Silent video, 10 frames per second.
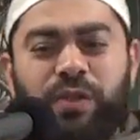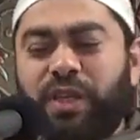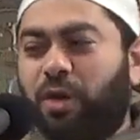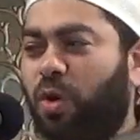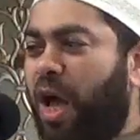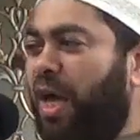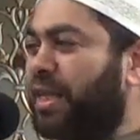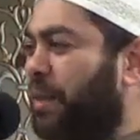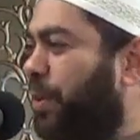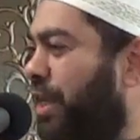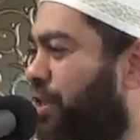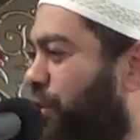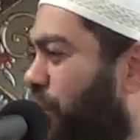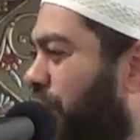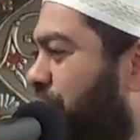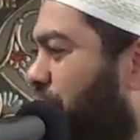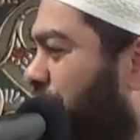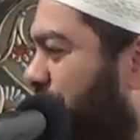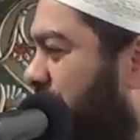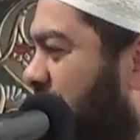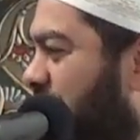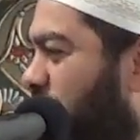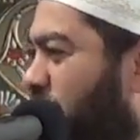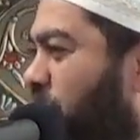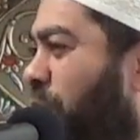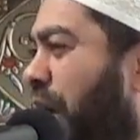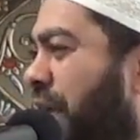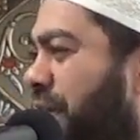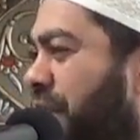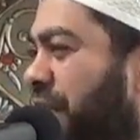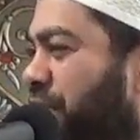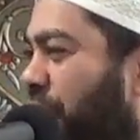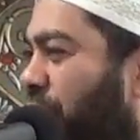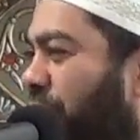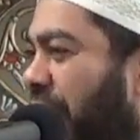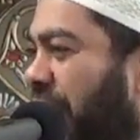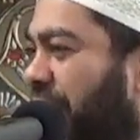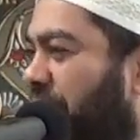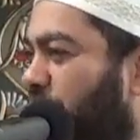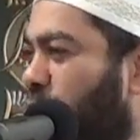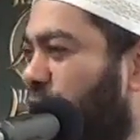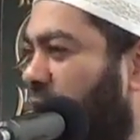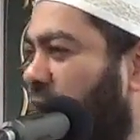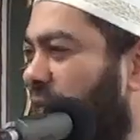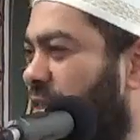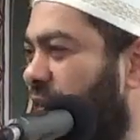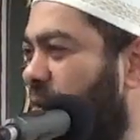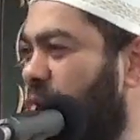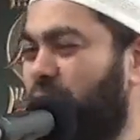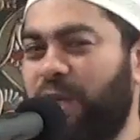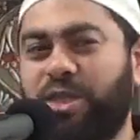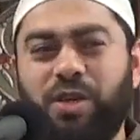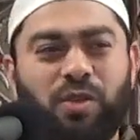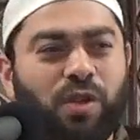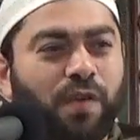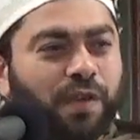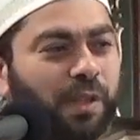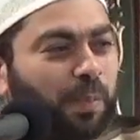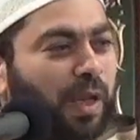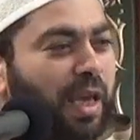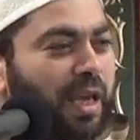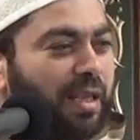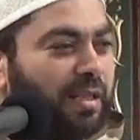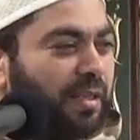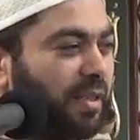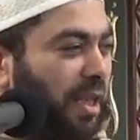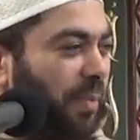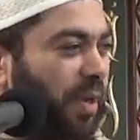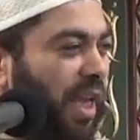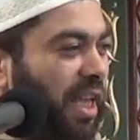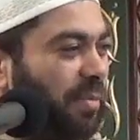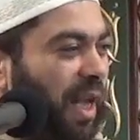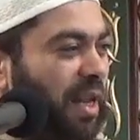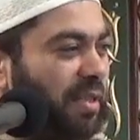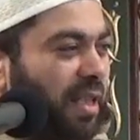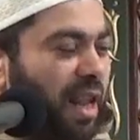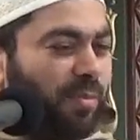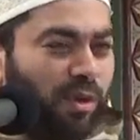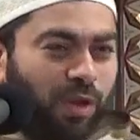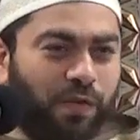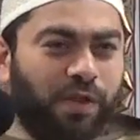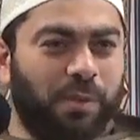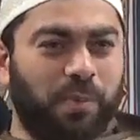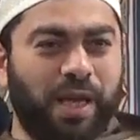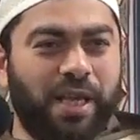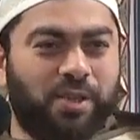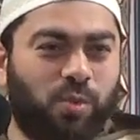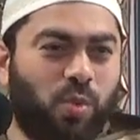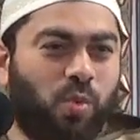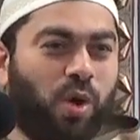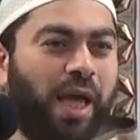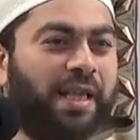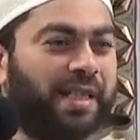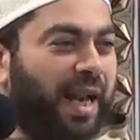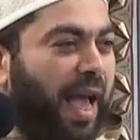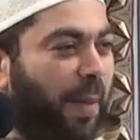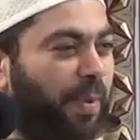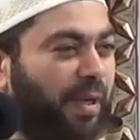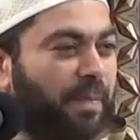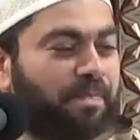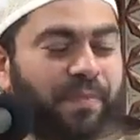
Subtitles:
the Quran repeats stories all the time. Why is that so? Like, Musa alayhi salam is mentioned all over the place, Ibrahim alayhi salam all over the place. Why is that happening?